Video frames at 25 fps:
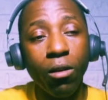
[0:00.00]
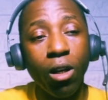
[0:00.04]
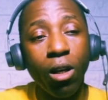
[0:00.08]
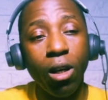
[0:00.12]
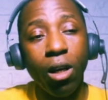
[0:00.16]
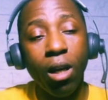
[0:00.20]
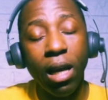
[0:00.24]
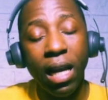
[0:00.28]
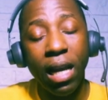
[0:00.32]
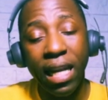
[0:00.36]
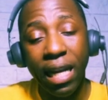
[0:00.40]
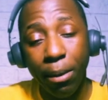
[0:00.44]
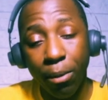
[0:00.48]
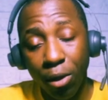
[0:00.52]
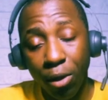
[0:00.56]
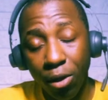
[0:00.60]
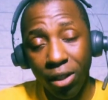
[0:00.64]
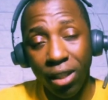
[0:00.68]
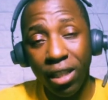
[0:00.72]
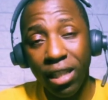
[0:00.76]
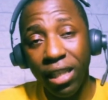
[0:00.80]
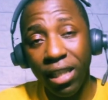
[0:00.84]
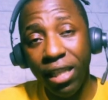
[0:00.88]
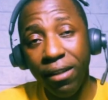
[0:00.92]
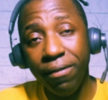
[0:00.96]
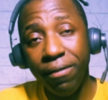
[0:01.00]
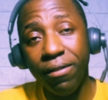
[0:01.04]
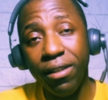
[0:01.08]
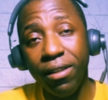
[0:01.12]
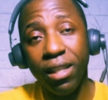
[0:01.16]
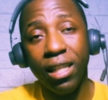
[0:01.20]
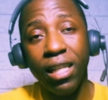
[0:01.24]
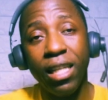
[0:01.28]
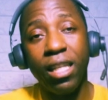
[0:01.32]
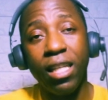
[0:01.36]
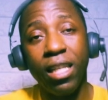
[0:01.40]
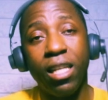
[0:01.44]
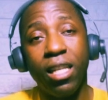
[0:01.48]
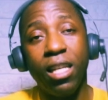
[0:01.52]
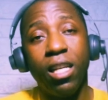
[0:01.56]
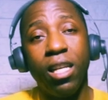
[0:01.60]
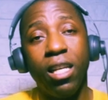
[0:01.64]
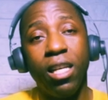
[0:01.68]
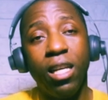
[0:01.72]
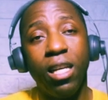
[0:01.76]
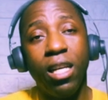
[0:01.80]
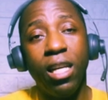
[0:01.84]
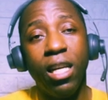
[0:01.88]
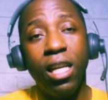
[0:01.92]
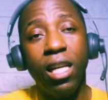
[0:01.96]
and I'm going to leave the link
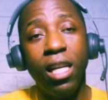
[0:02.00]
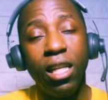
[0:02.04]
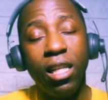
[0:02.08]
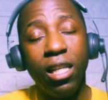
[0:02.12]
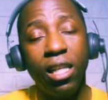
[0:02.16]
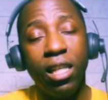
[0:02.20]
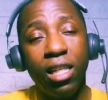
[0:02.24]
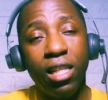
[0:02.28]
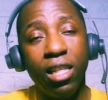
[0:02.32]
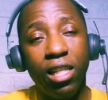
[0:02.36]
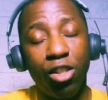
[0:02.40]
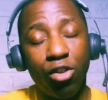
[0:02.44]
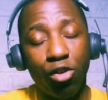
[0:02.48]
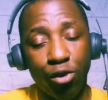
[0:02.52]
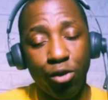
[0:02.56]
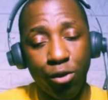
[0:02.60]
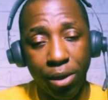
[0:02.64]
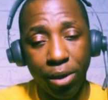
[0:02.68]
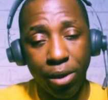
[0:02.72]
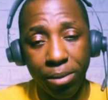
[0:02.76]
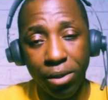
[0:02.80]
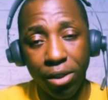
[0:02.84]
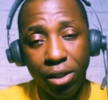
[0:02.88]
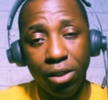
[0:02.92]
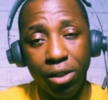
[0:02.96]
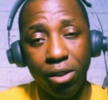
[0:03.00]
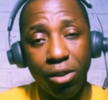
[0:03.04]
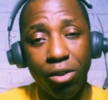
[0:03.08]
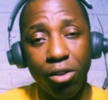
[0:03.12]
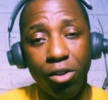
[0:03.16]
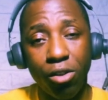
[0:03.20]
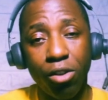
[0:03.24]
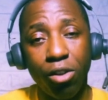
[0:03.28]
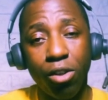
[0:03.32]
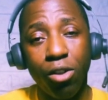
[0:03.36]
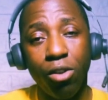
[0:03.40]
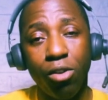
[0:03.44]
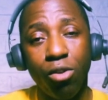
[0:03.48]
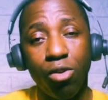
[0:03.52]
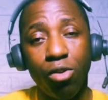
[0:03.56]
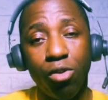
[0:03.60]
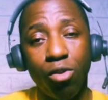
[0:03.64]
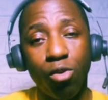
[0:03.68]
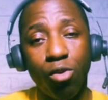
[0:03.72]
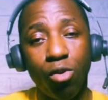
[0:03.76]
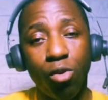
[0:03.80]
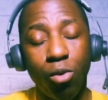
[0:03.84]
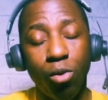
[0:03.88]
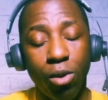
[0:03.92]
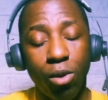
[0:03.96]
in the description so
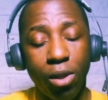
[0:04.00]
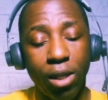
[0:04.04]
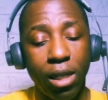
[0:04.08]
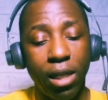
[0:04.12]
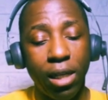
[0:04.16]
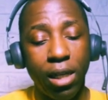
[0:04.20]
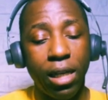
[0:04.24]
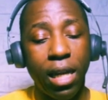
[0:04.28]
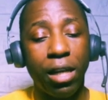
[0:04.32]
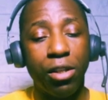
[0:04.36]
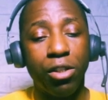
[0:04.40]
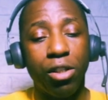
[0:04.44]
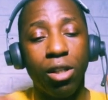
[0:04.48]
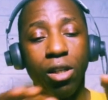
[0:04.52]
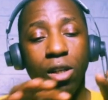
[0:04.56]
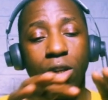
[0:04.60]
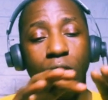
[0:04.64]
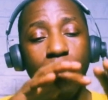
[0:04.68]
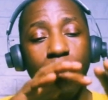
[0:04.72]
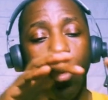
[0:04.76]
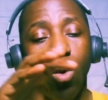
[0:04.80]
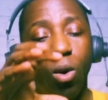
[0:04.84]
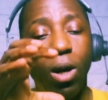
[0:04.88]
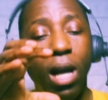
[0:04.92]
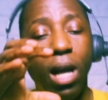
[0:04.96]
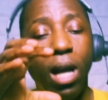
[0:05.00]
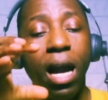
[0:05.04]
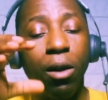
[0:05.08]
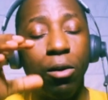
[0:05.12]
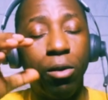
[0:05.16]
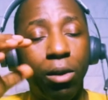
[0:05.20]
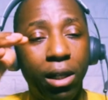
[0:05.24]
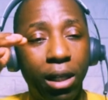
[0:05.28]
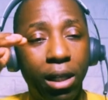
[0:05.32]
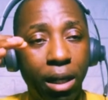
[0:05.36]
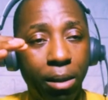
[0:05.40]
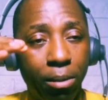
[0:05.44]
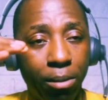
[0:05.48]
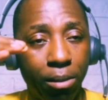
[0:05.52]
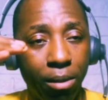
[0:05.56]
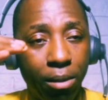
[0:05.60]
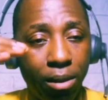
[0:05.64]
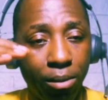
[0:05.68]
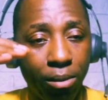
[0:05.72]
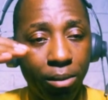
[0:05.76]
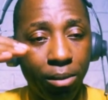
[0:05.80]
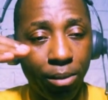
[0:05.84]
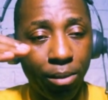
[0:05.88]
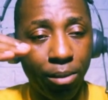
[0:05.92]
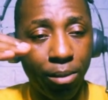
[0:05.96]
you can actually go how and
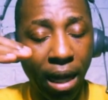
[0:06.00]
as